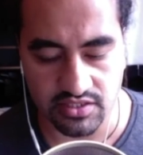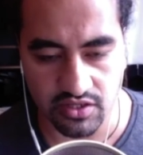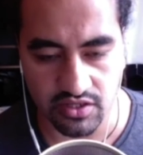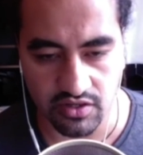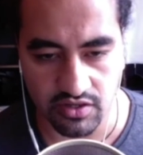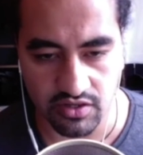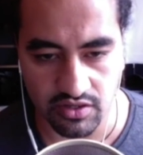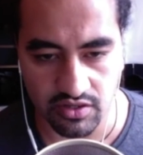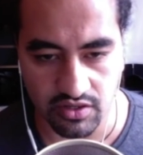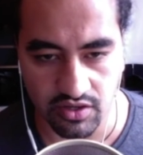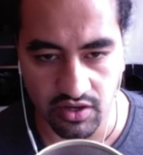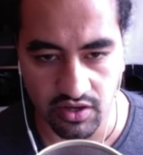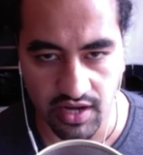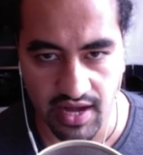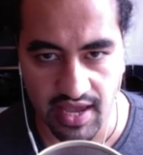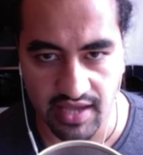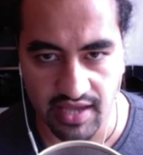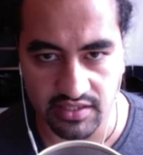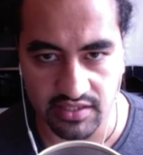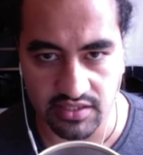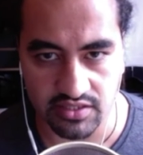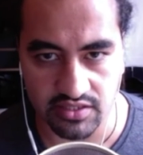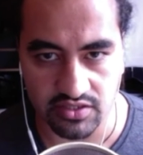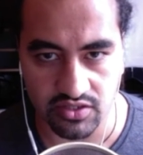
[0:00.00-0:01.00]
Your
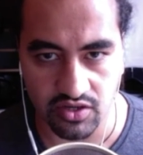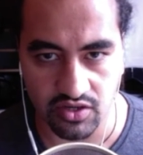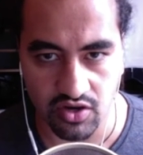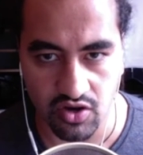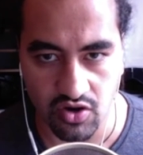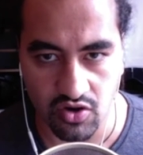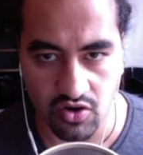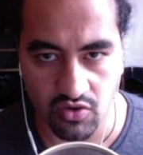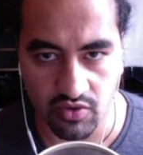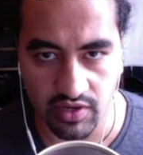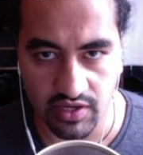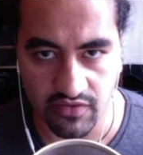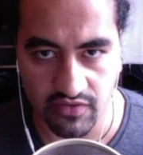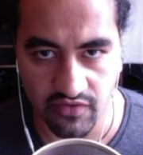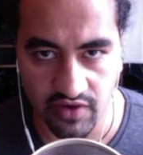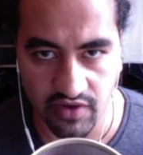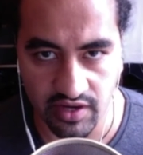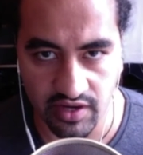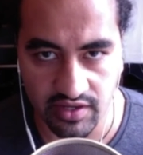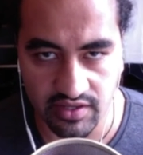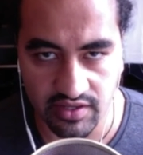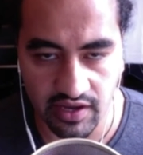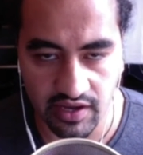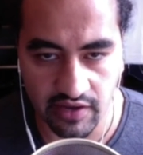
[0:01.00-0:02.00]
classes are always
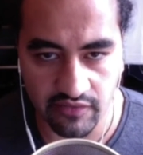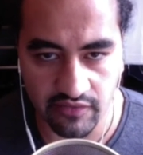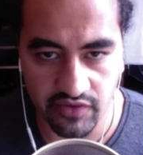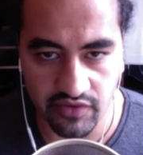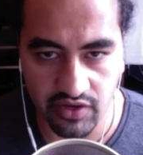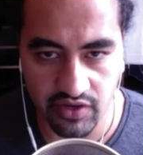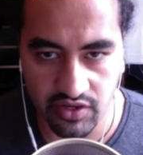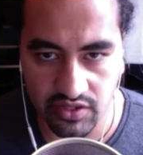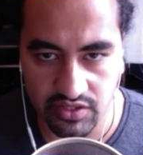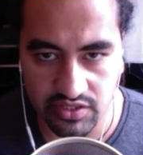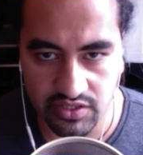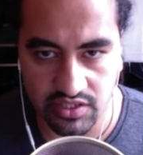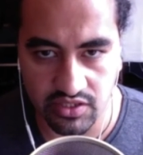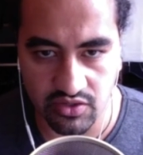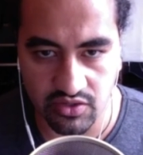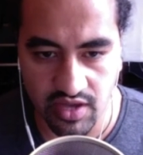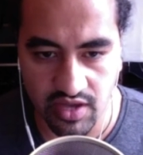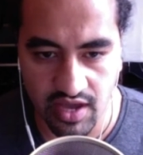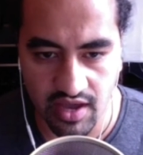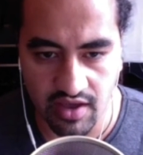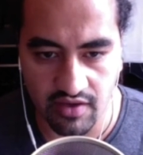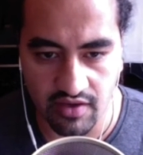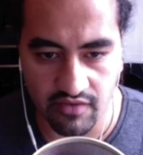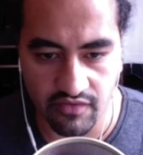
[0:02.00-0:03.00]
very diverse, and you
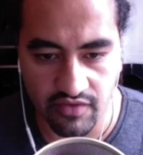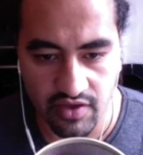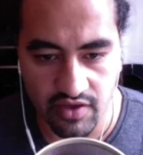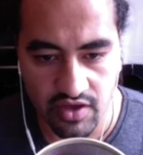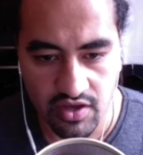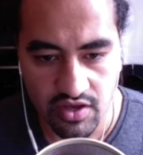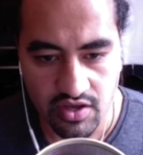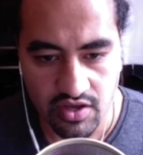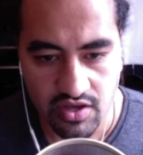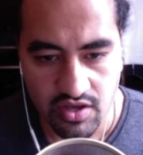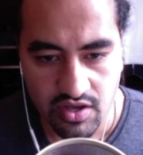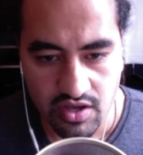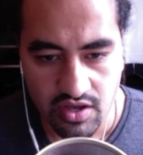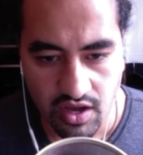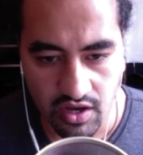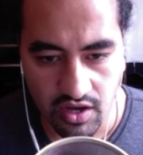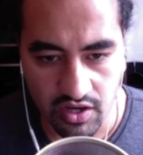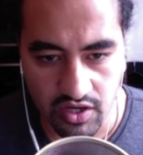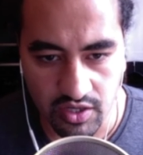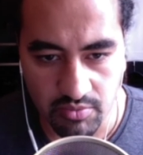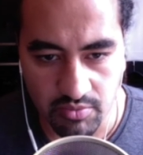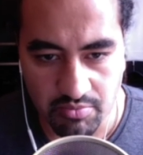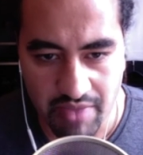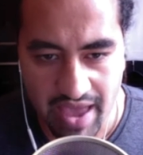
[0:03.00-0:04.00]
have
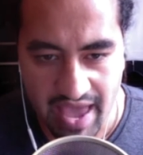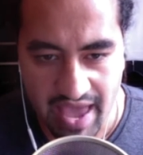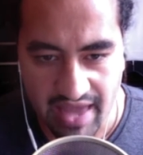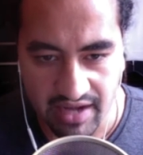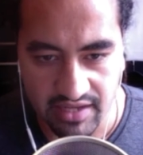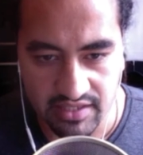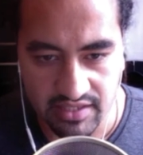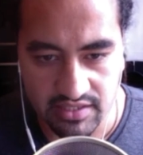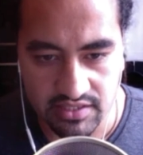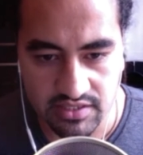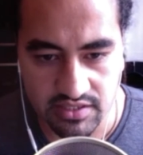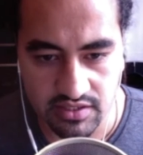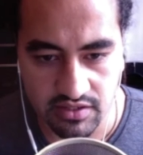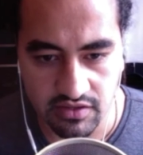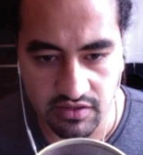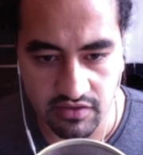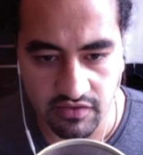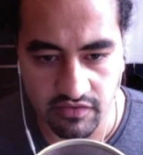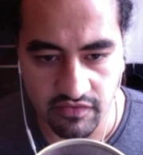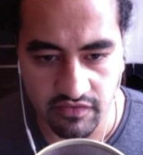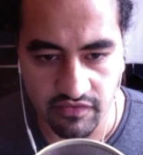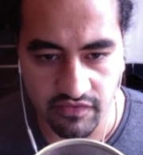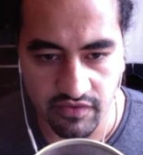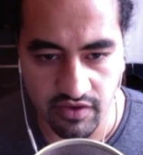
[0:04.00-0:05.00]
a good balance
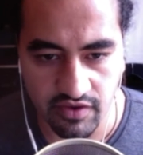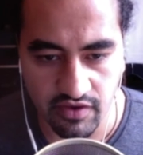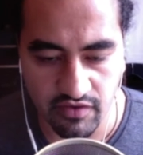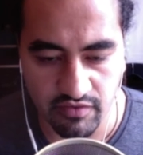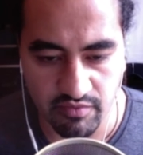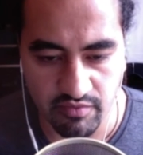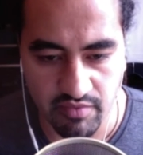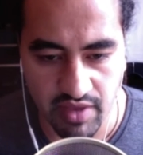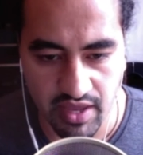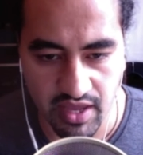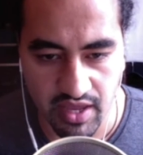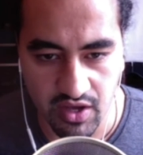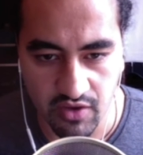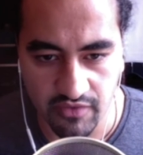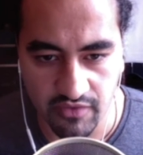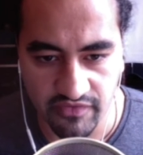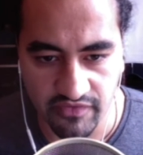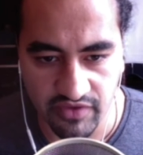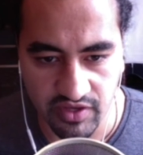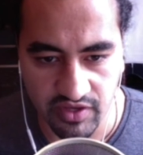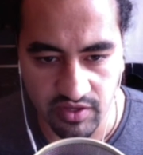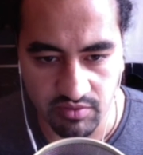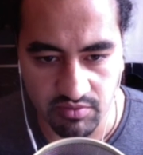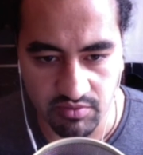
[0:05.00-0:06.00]
of male,
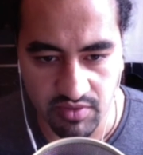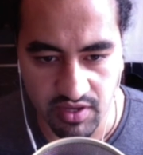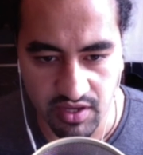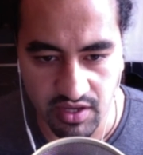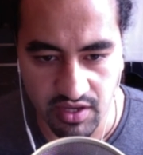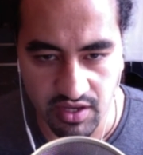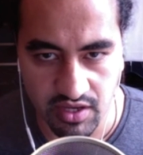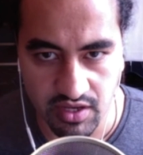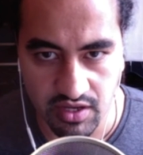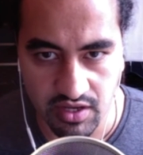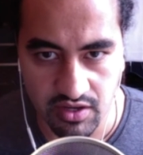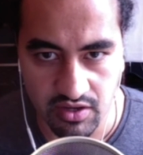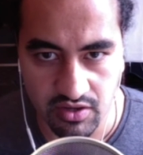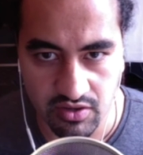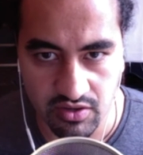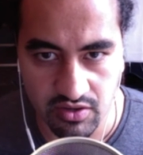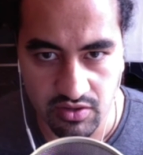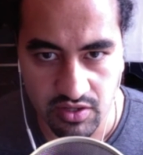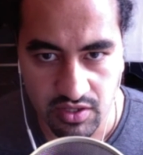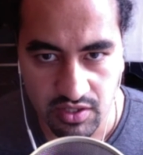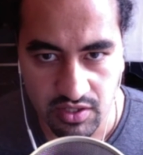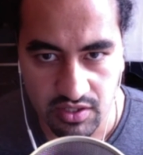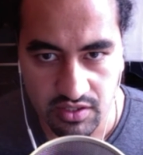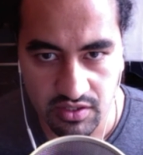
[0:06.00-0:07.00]

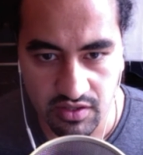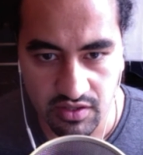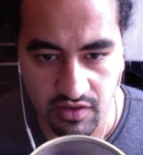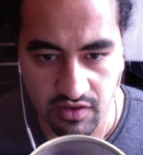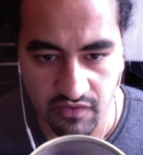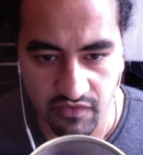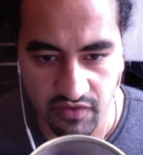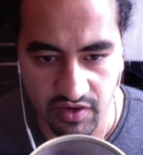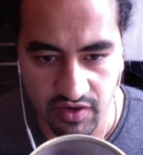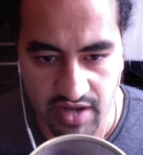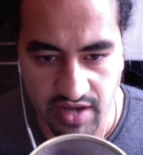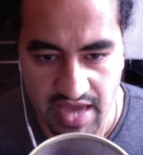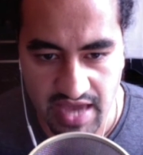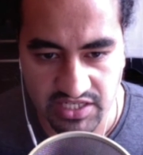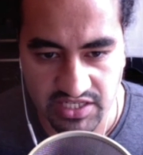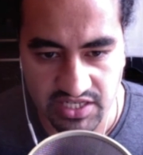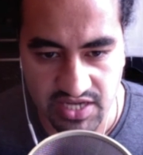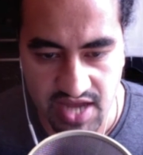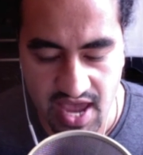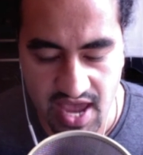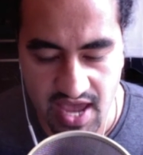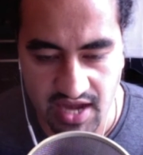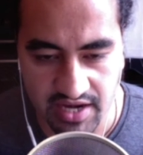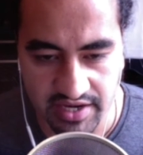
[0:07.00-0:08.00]
female, different
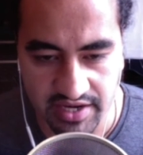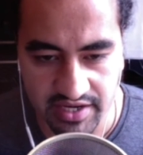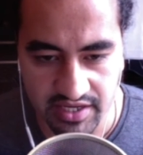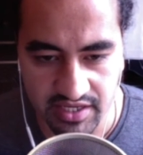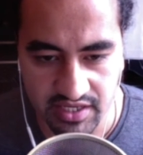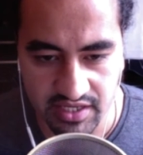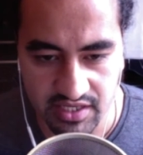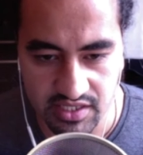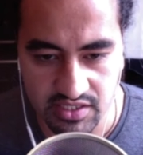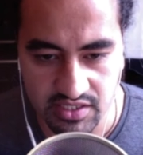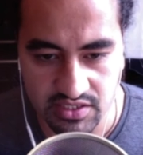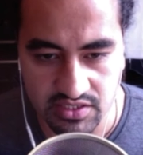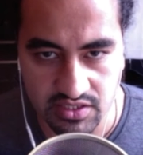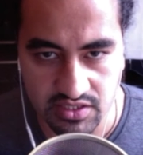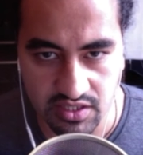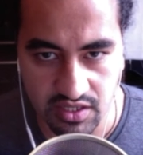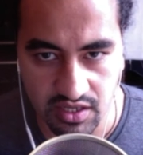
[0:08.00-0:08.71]
nationalities.